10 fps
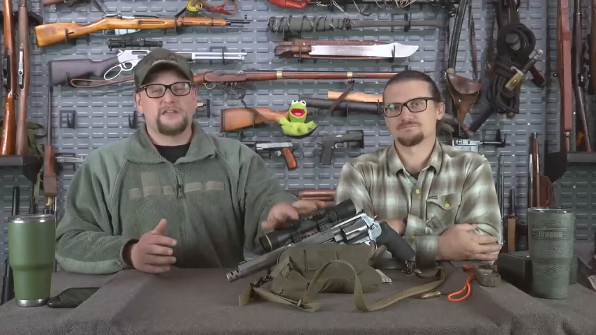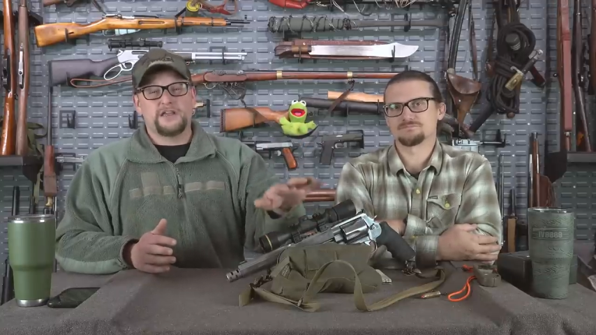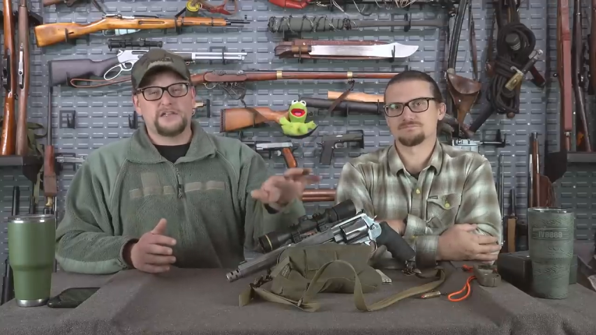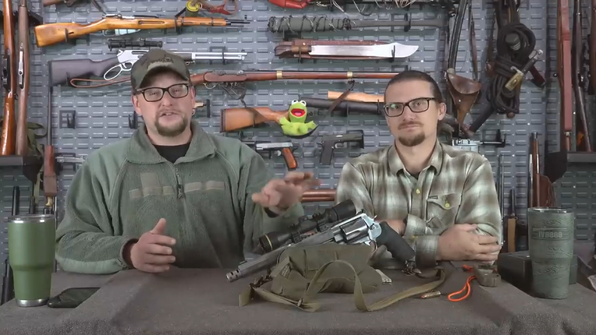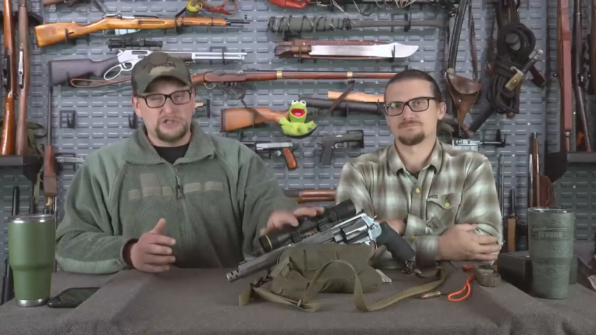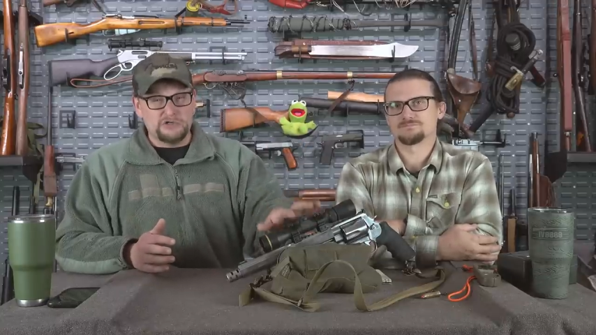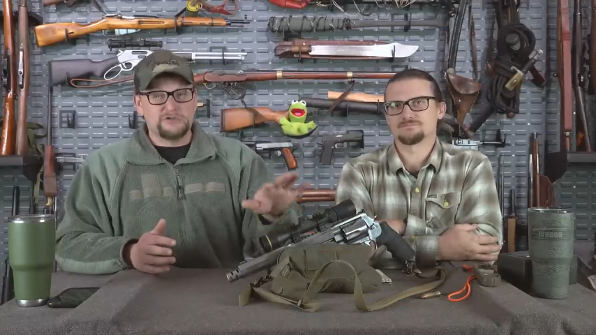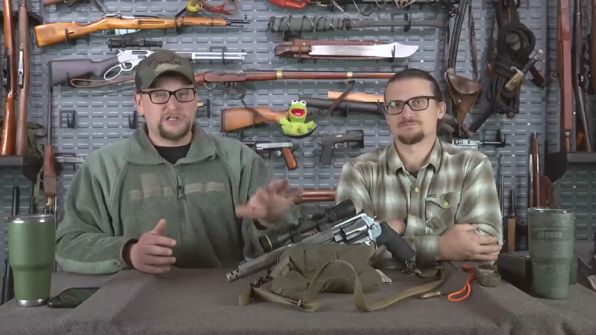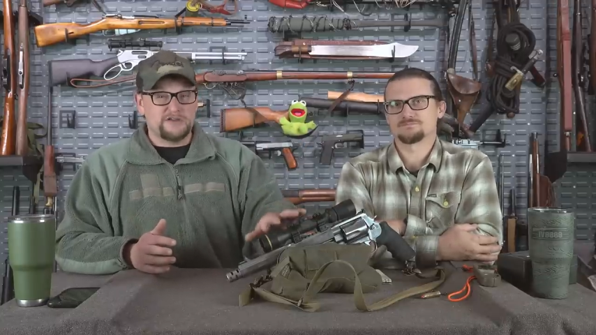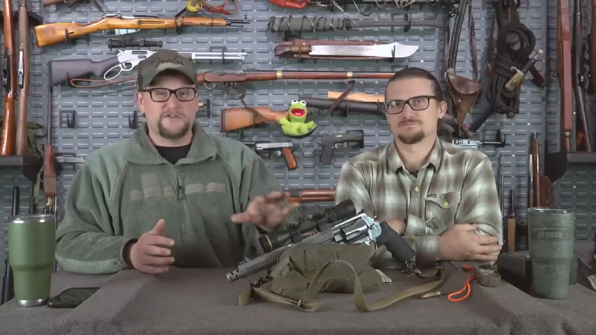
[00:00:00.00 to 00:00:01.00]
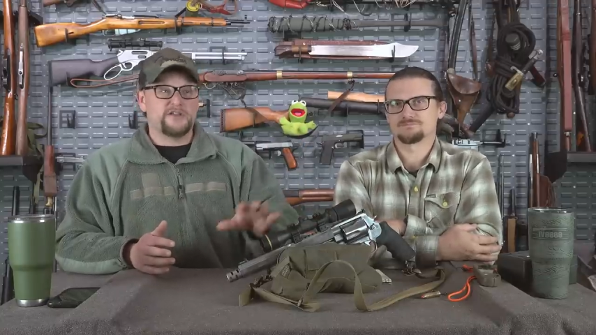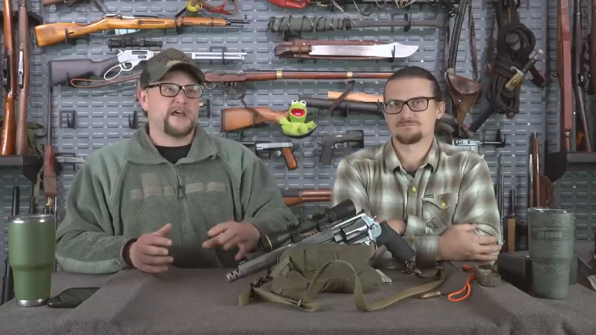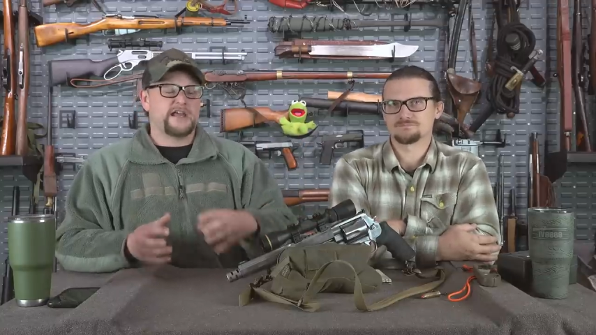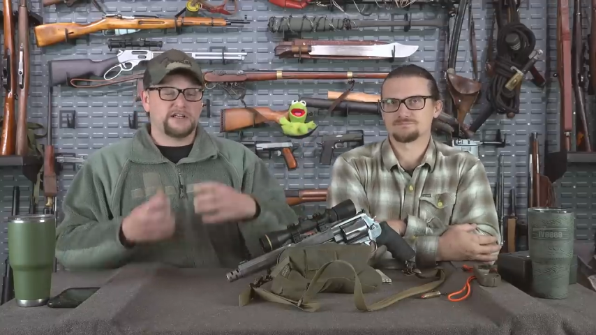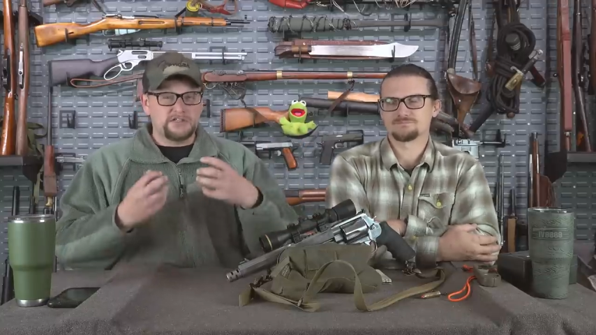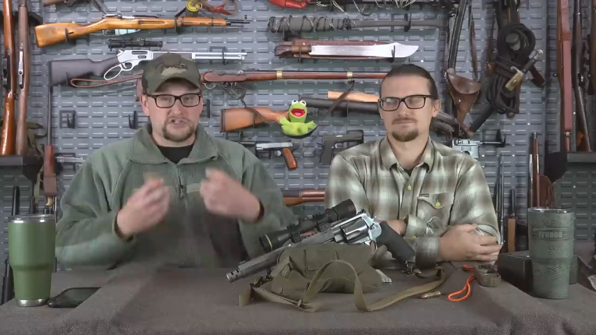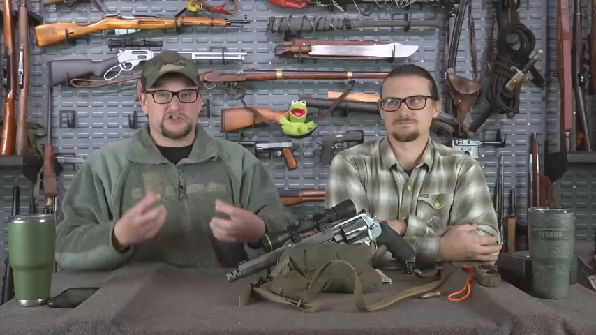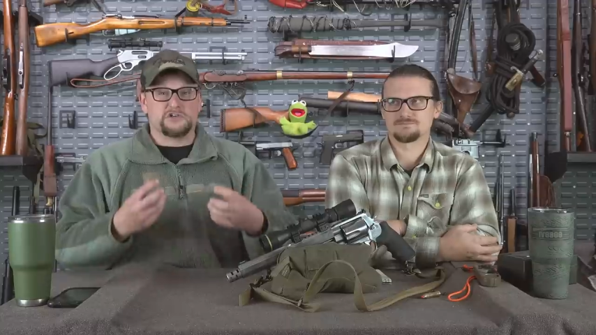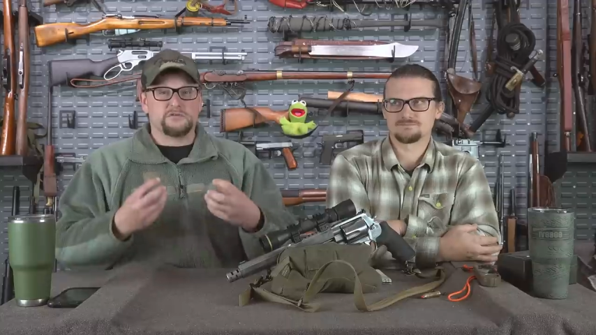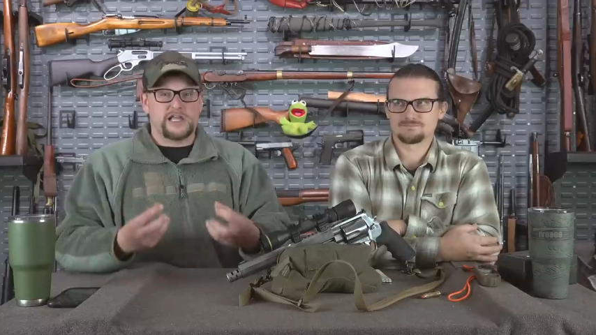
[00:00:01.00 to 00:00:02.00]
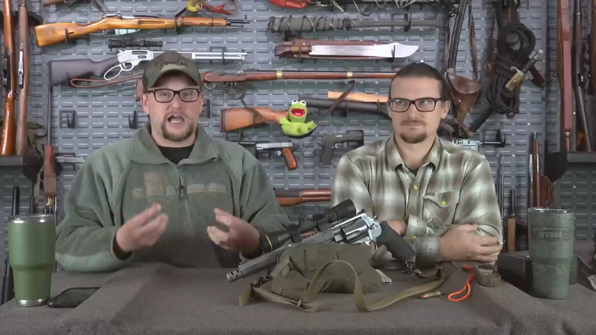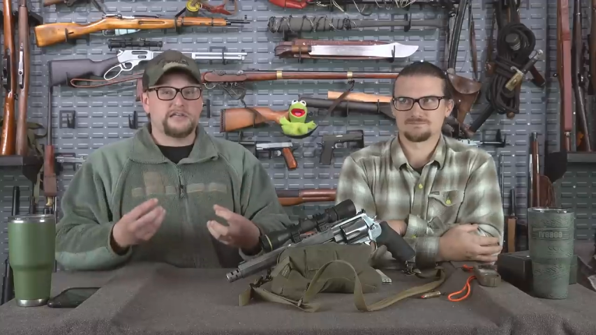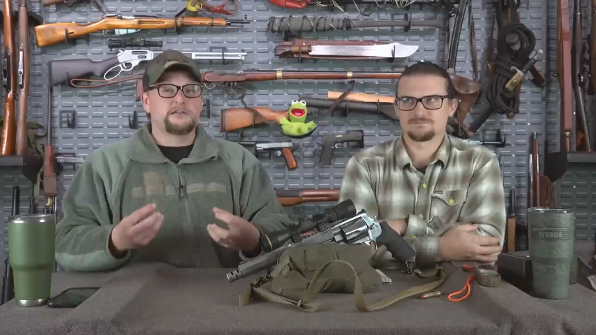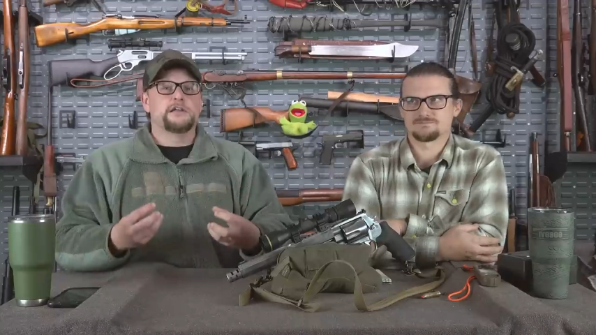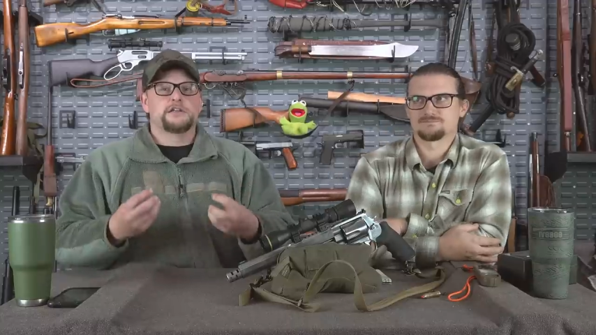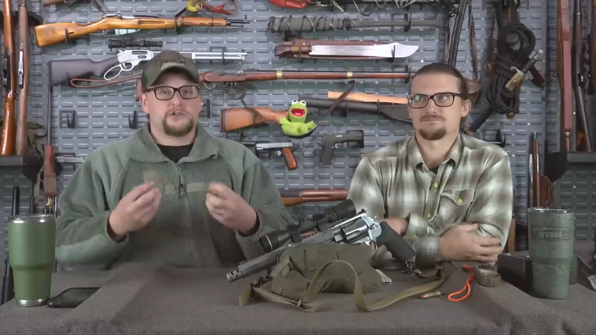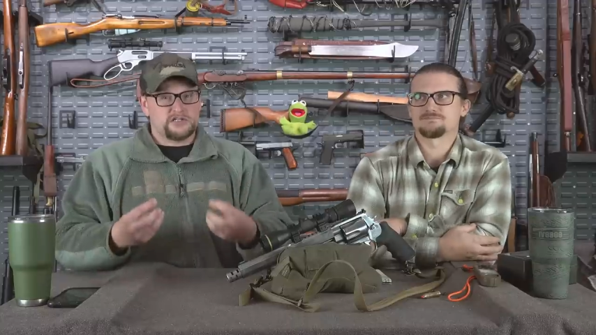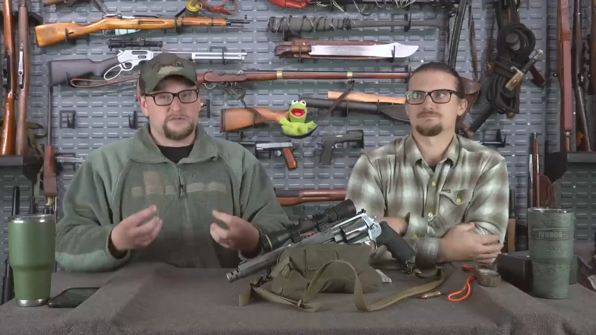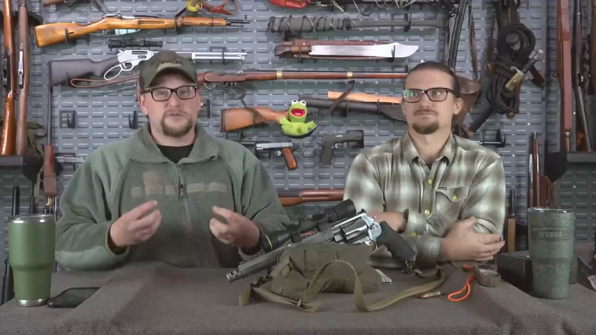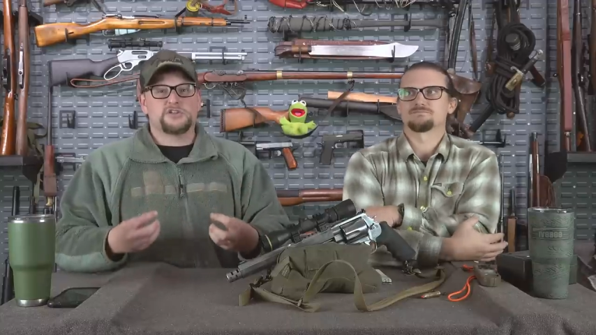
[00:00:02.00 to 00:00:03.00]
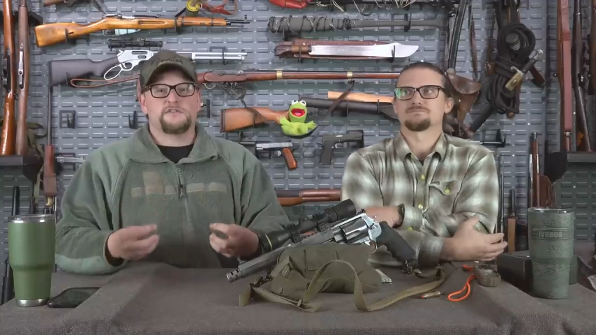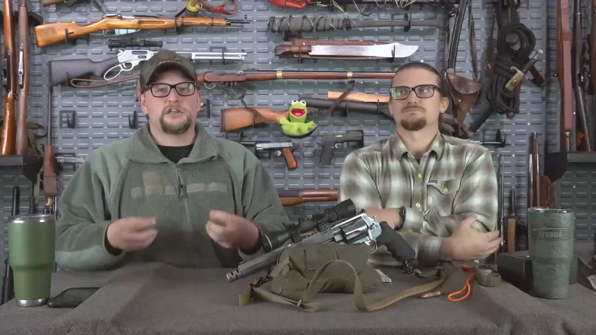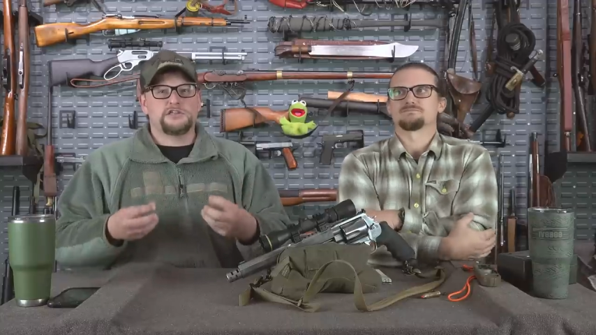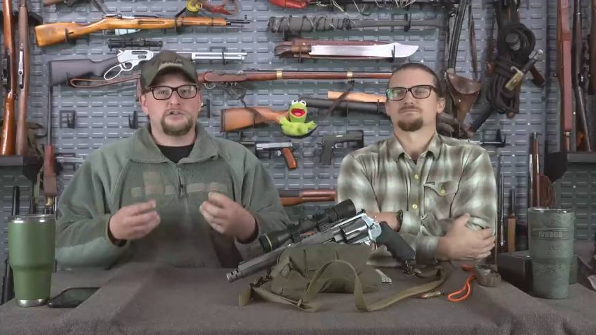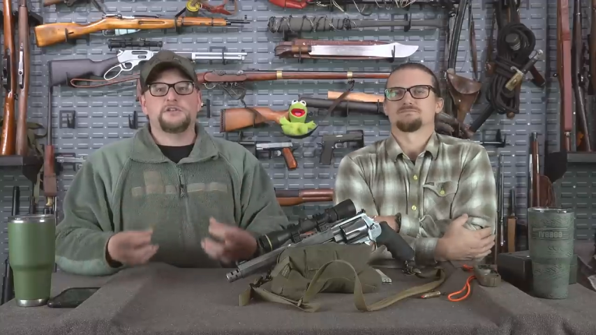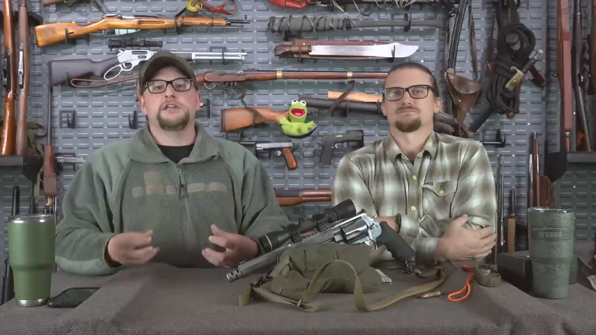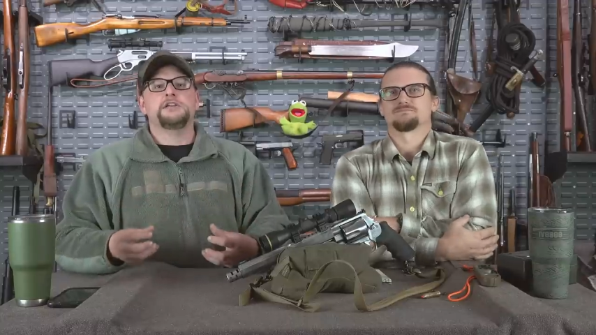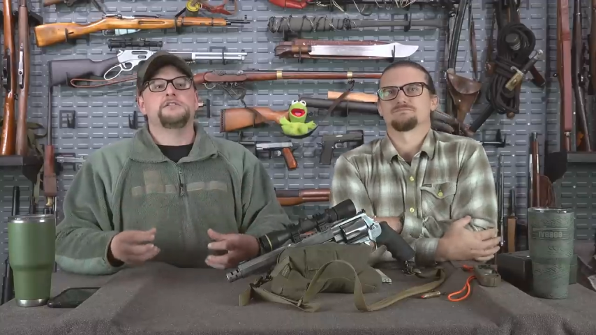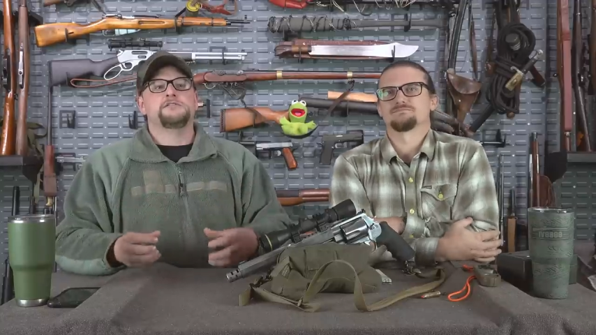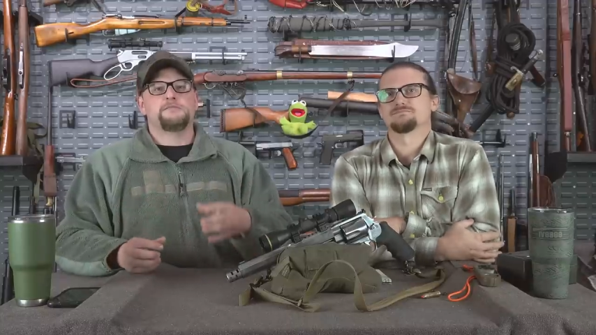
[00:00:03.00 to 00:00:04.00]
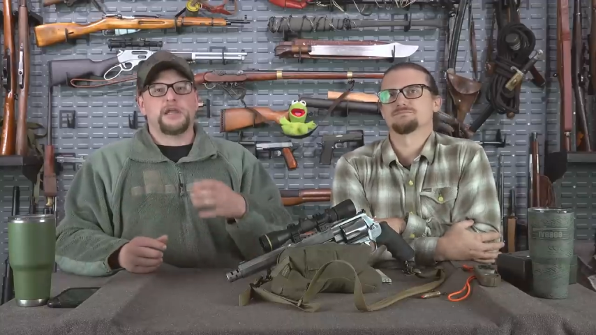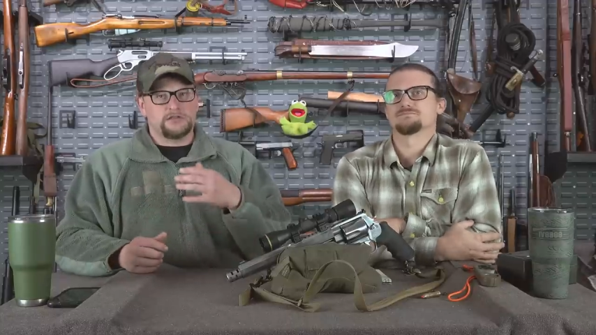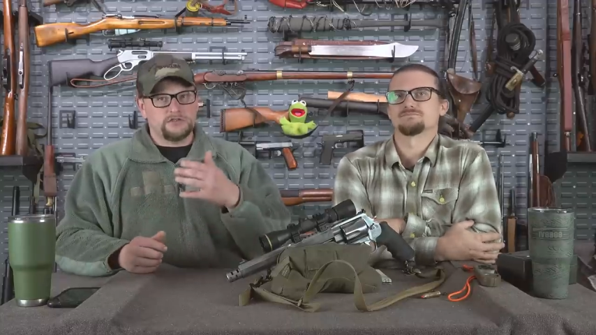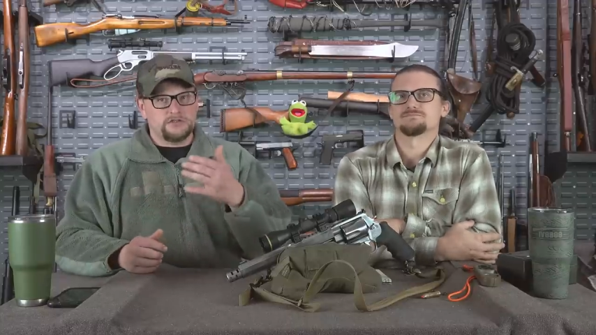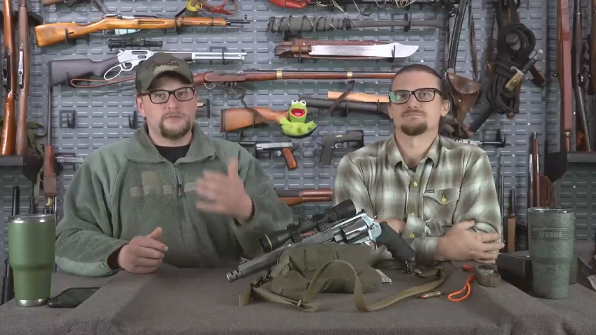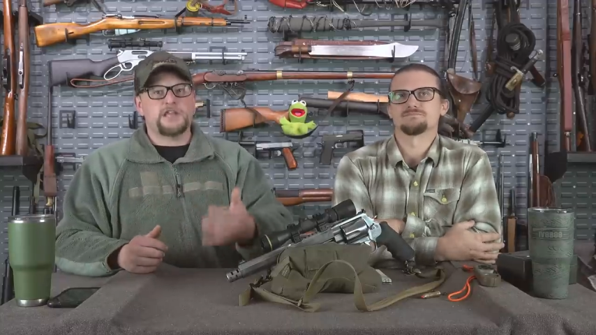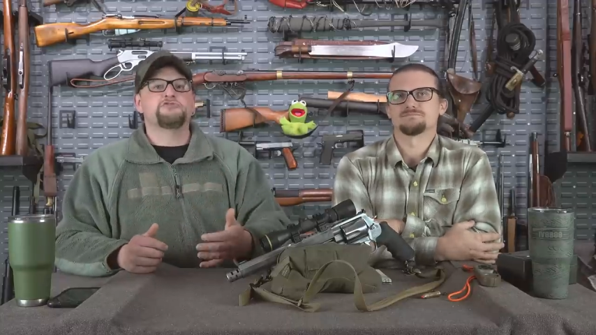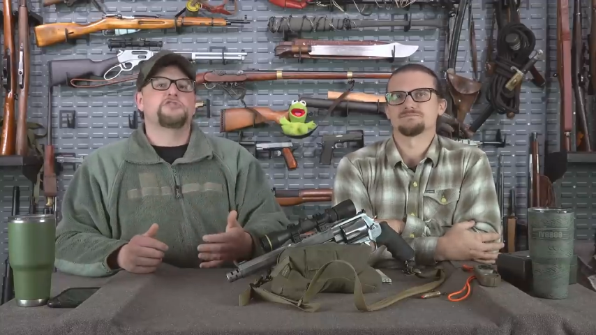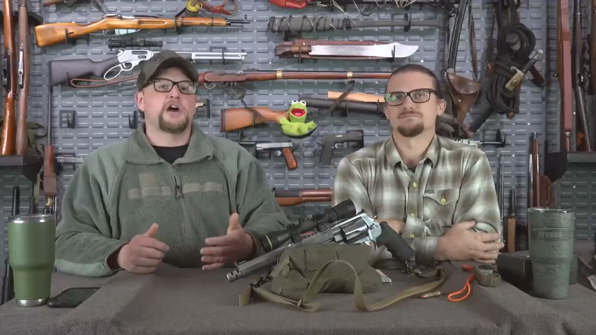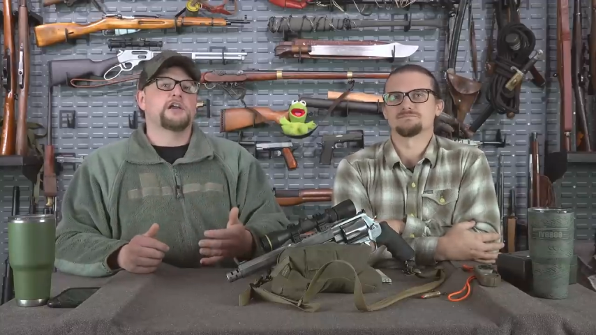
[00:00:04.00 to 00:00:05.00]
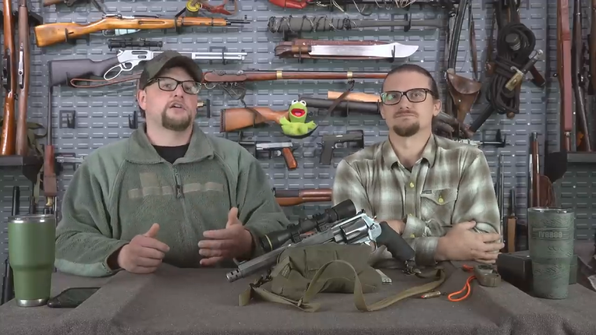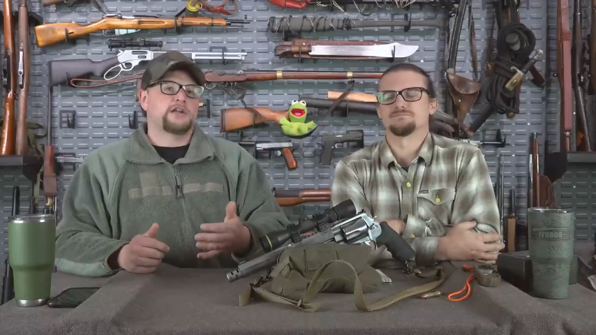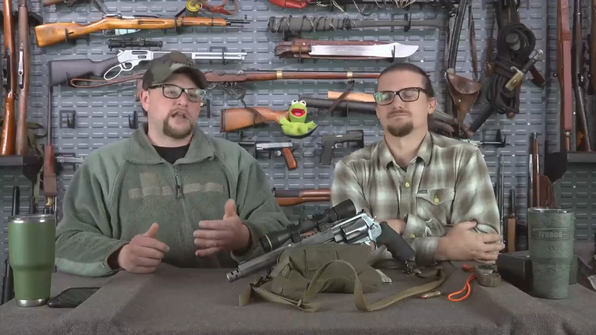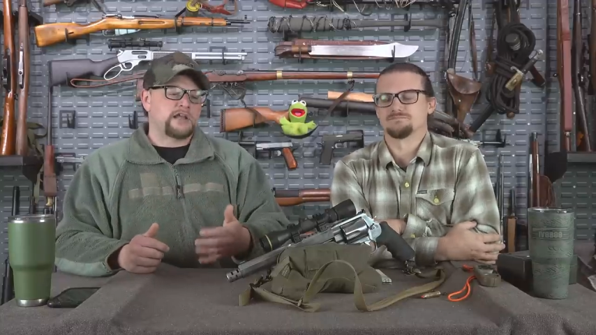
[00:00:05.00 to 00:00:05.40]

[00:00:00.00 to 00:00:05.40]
Speaker 1: They do give you that additional light transmission that you need to make a humane shot on an